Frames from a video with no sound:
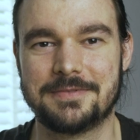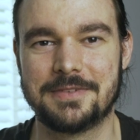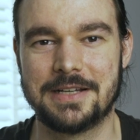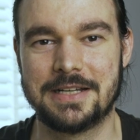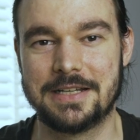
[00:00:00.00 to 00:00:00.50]

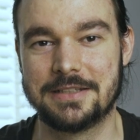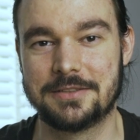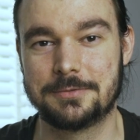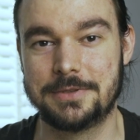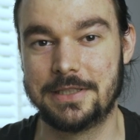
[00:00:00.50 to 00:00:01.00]

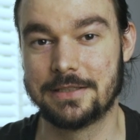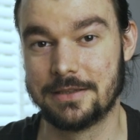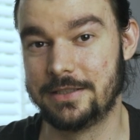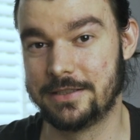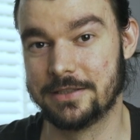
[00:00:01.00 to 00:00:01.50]
And we
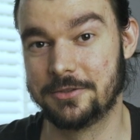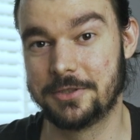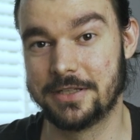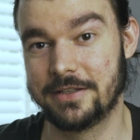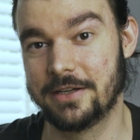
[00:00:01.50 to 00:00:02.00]
literally can do
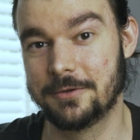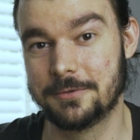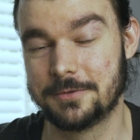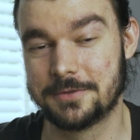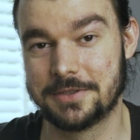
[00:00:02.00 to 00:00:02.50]
that now.
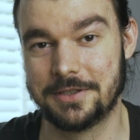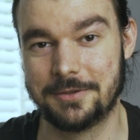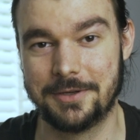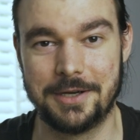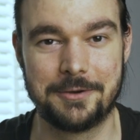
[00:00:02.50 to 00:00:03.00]

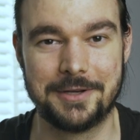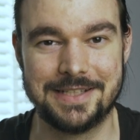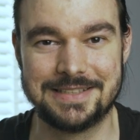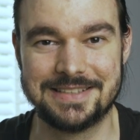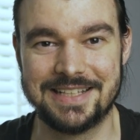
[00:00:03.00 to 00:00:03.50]
So how
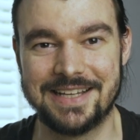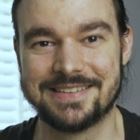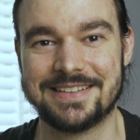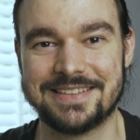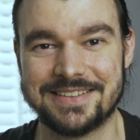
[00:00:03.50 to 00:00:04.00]
crazy is
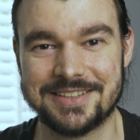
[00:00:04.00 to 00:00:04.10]
that?